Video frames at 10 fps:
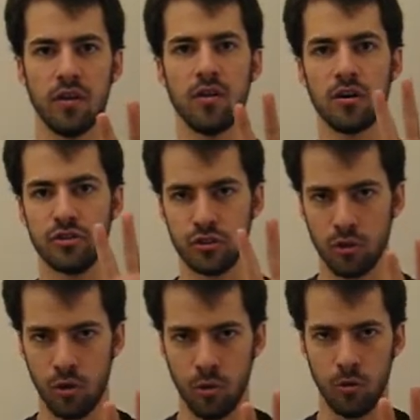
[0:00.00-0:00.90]
a larger
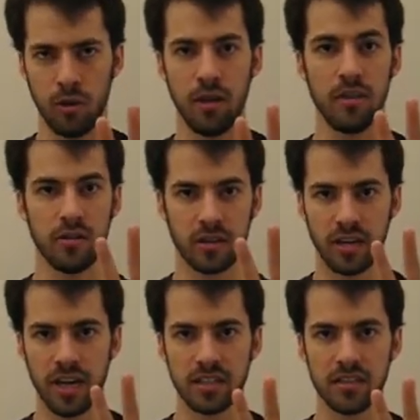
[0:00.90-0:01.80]
whole. They're
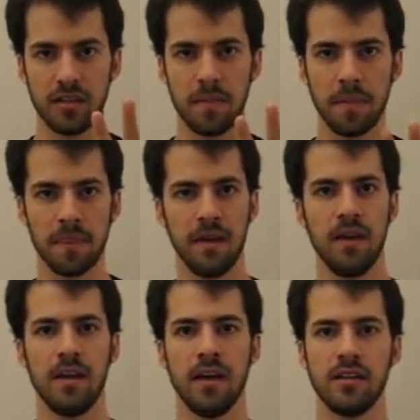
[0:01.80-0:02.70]
connected.
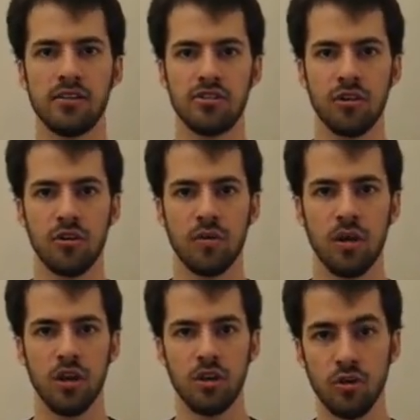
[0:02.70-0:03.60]
And so
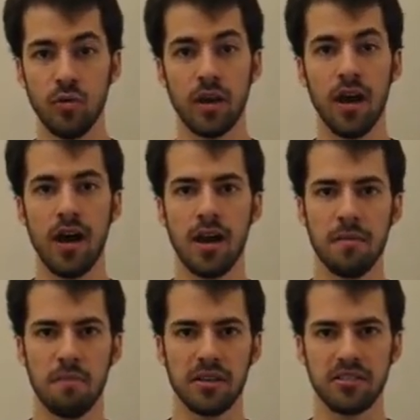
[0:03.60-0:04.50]
you and I
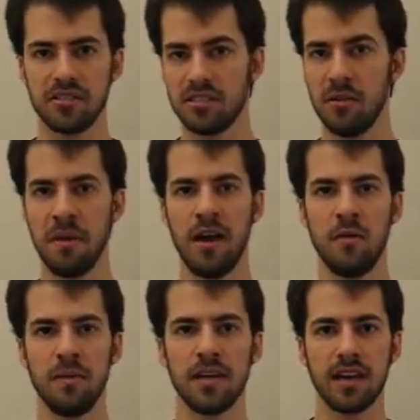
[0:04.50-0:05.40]
must
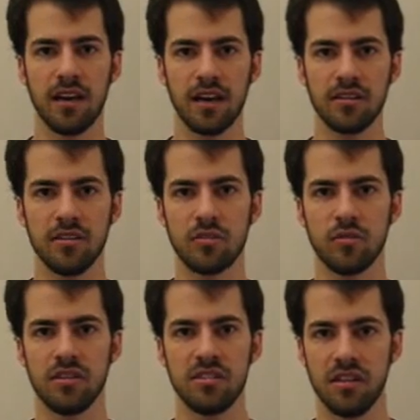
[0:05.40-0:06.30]
somehow be connected through
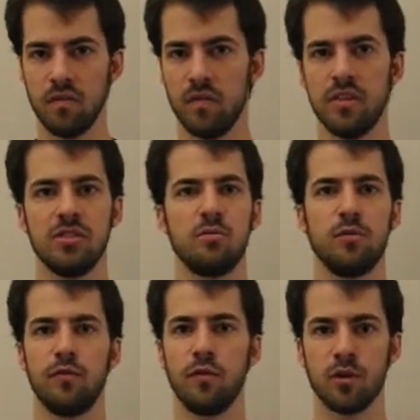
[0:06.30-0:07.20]
this invisible
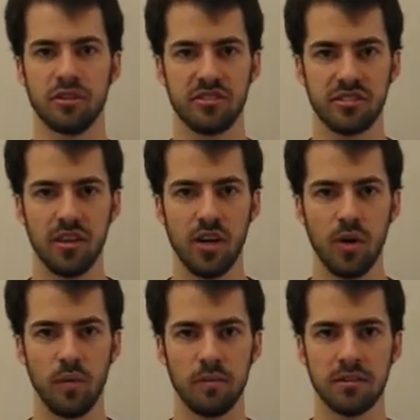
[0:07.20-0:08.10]
force.
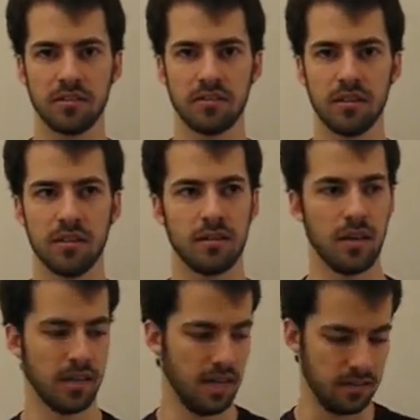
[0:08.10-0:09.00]

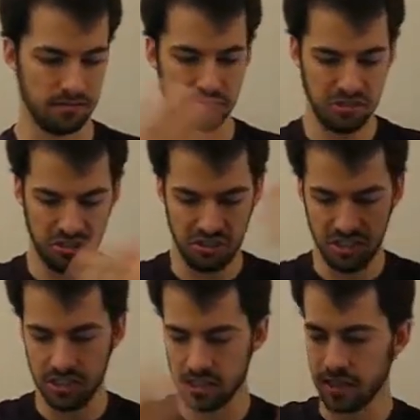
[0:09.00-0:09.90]
I can't
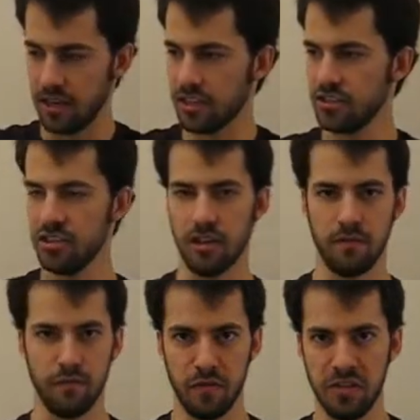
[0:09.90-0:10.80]
see a connection, I
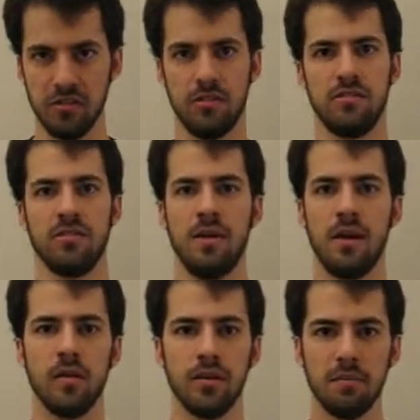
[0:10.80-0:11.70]
feel
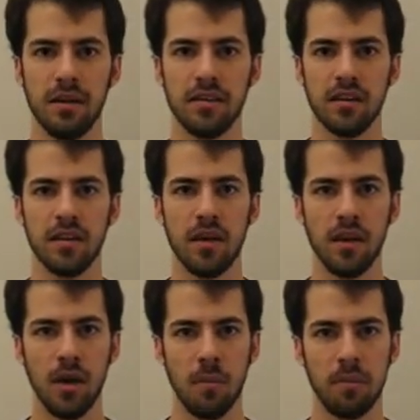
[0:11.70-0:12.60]
somehow independent,
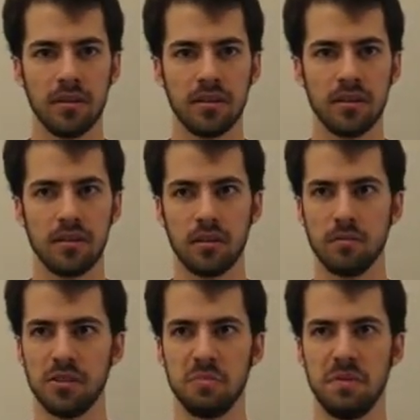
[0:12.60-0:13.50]
but there
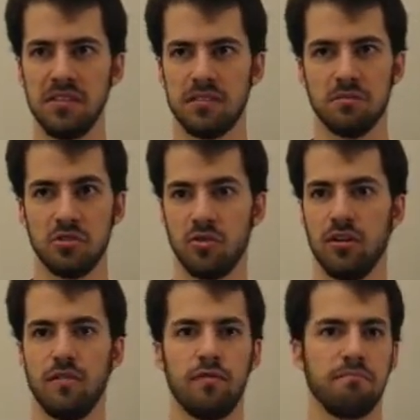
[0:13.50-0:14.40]
must be some sort
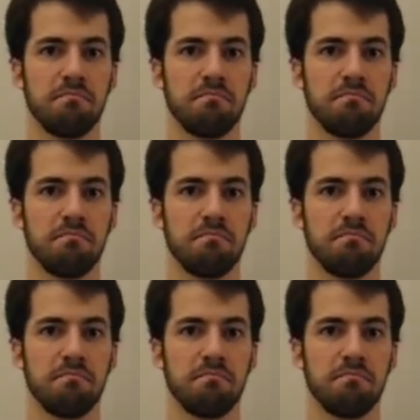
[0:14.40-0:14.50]
of